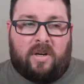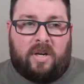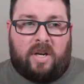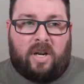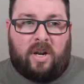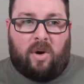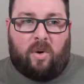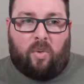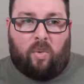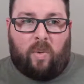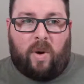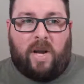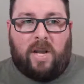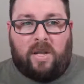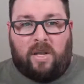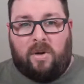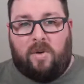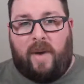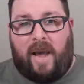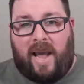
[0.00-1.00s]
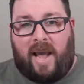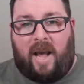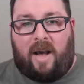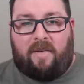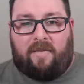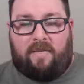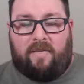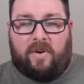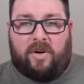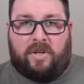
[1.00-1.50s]
what you
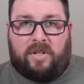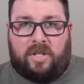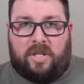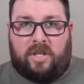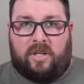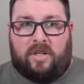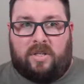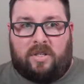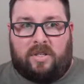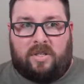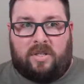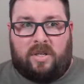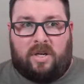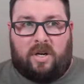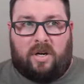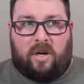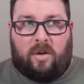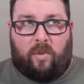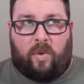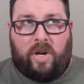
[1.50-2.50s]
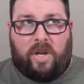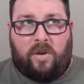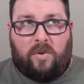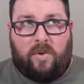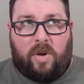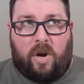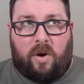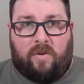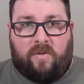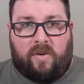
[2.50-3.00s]
have versus, or what you
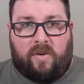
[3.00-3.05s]
know